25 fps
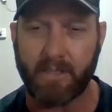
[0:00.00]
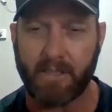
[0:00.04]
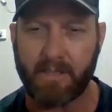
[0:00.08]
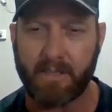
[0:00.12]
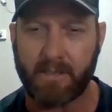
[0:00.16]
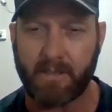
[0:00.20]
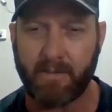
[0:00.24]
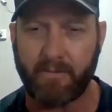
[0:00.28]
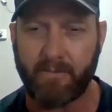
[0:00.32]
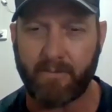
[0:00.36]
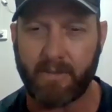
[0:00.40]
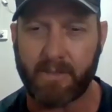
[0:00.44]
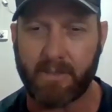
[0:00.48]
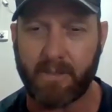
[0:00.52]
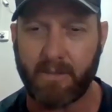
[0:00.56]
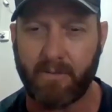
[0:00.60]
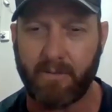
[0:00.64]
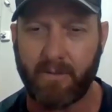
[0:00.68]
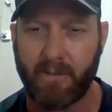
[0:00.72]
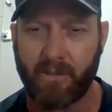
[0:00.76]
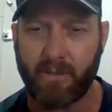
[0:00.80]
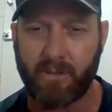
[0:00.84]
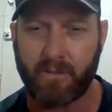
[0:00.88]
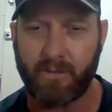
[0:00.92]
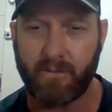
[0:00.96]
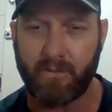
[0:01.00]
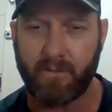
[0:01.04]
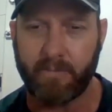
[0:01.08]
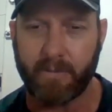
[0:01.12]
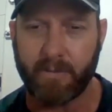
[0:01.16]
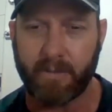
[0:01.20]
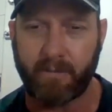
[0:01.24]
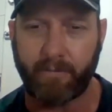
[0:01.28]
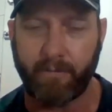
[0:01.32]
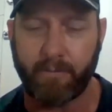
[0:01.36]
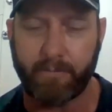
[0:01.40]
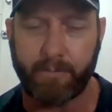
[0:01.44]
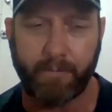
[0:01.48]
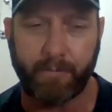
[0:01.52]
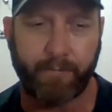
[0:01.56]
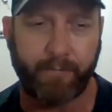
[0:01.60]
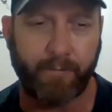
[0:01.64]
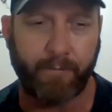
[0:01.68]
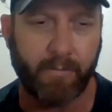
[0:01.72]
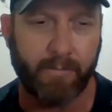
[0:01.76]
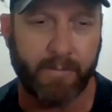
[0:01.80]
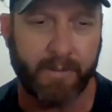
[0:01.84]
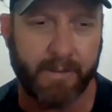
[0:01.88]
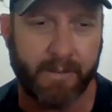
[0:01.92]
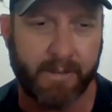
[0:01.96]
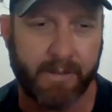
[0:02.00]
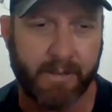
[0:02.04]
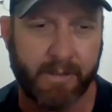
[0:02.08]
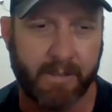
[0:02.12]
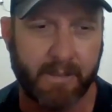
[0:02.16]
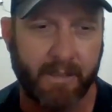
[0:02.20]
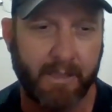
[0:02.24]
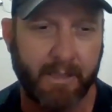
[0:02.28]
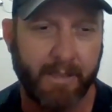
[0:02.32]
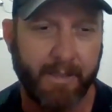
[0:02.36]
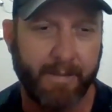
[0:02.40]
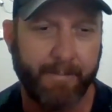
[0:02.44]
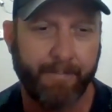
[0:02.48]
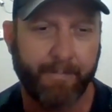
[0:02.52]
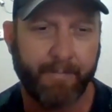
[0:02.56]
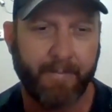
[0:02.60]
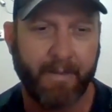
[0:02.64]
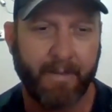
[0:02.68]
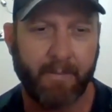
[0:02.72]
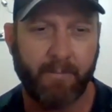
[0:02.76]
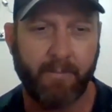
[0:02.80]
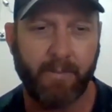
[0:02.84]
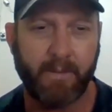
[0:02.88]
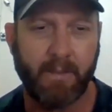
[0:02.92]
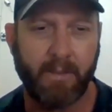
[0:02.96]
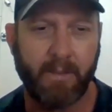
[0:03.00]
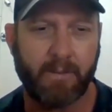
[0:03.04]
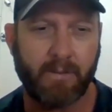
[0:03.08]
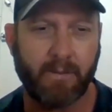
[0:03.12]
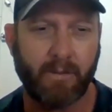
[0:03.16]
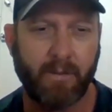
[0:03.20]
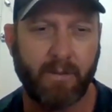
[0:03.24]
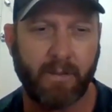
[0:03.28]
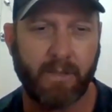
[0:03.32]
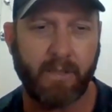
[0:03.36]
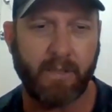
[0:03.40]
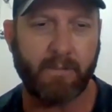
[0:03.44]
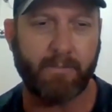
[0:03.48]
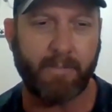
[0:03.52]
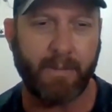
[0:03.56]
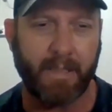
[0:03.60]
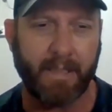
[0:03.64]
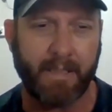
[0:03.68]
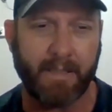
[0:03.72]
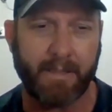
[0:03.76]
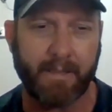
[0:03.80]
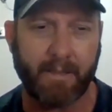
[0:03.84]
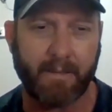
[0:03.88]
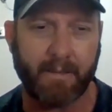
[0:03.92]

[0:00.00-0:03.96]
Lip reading: test if there's no issue, but for performance, we need to look at blood.